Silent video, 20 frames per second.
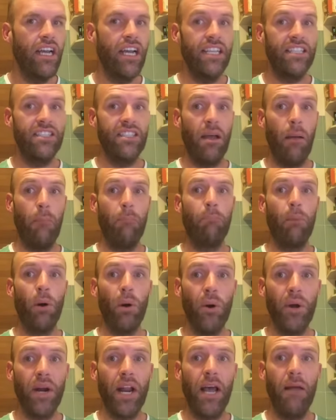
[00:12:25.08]
It's a
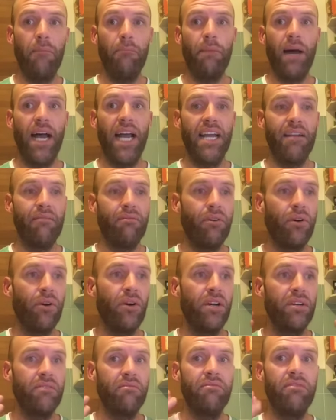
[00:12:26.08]
bought and paid
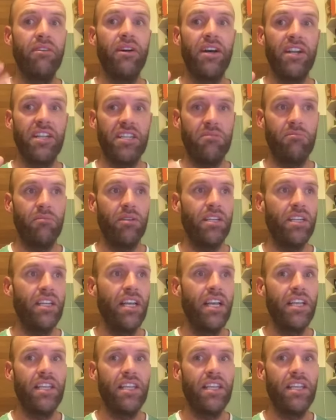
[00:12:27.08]
for advertisement